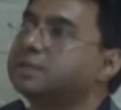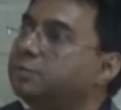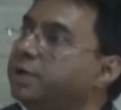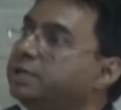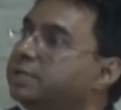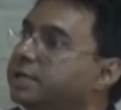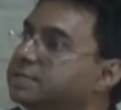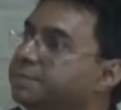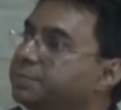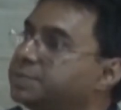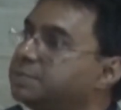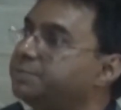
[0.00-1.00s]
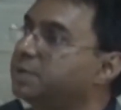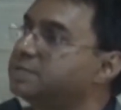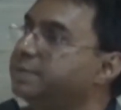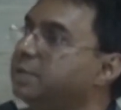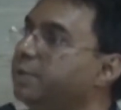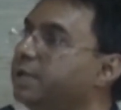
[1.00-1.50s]
and there is a
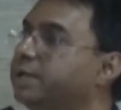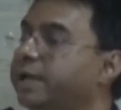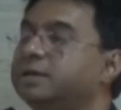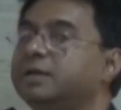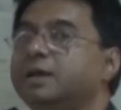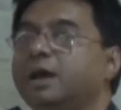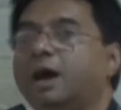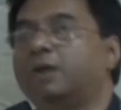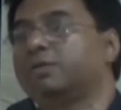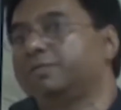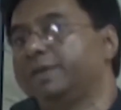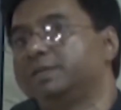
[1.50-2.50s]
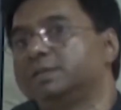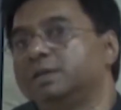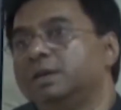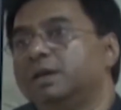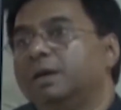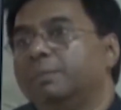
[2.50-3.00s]
possibility that we'll gain out of it.
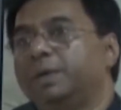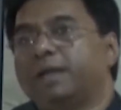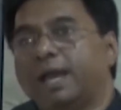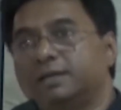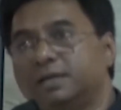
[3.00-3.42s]
But